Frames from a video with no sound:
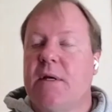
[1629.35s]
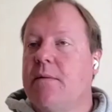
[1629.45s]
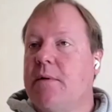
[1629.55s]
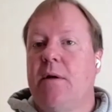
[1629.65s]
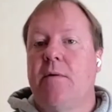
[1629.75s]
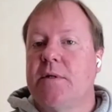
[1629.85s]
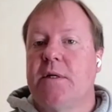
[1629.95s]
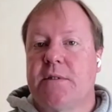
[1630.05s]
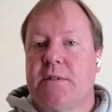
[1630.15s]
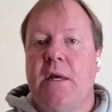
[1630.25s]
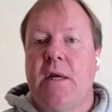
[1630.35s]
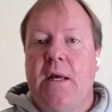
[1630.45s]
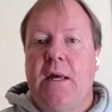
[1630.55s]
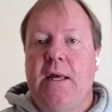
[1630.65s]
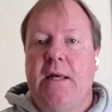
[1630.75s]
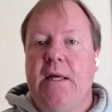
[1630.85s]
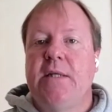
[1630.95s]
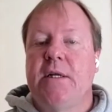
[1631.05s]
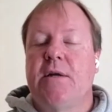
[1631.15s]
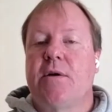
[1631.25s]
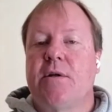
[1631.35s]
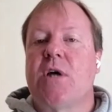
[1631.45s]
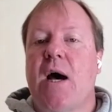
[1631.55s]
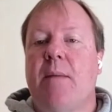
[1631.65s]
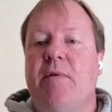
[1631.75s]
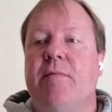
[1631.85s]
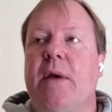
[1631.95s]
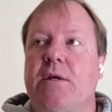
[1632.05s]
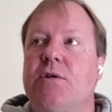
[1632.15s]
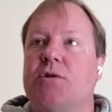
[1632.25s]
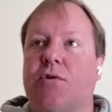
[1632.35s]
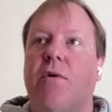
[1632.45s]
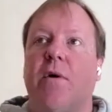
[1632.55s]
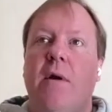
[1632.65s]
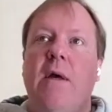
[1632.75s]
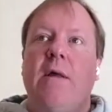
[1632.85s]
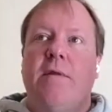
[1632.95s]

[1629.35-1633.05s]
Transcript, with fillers: That, you know, it's, he did a good job of making sure